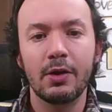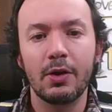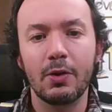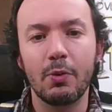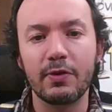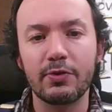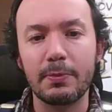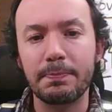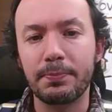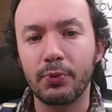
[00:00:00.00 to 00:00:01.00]
One of the
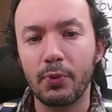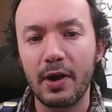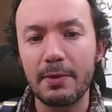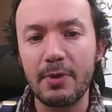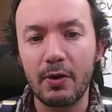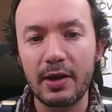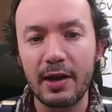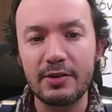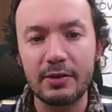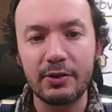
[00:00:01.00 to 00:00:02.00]
primary
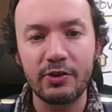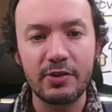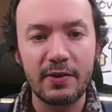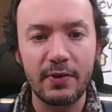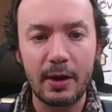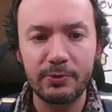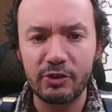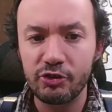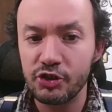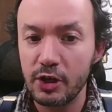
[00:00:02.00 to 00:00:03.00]
ideas in DevOps is
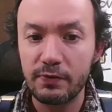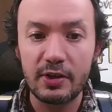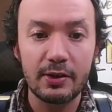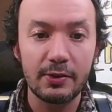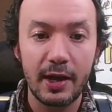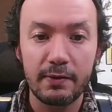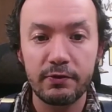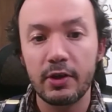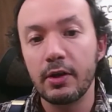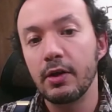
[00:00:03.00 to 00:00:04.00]
shifting
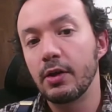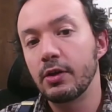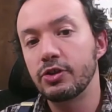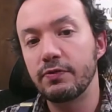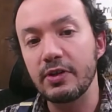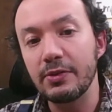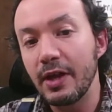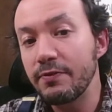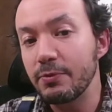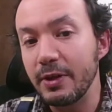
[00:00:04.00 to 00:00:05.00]
left. Shifting
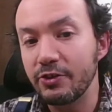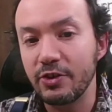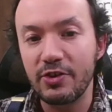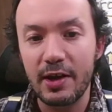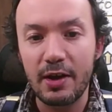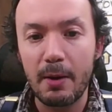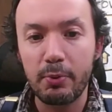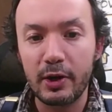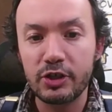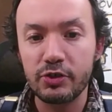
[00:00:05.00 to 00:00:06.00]
left means to take
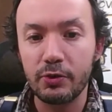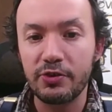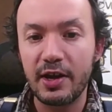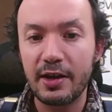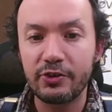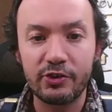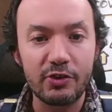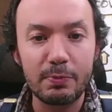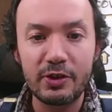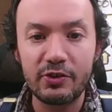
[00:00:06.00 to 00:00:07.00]
operational tasks
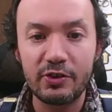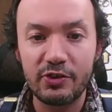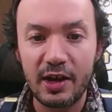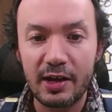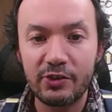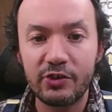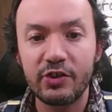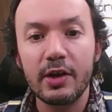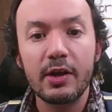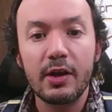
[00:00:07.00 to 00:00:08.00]
and business tasks,
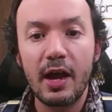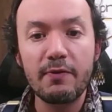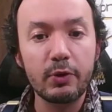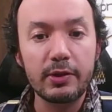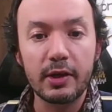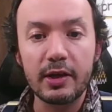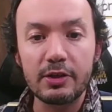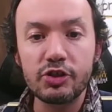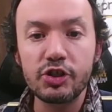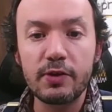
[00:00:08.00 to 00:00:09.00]
everything, and
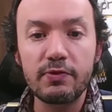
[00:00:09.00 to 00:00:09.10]
shift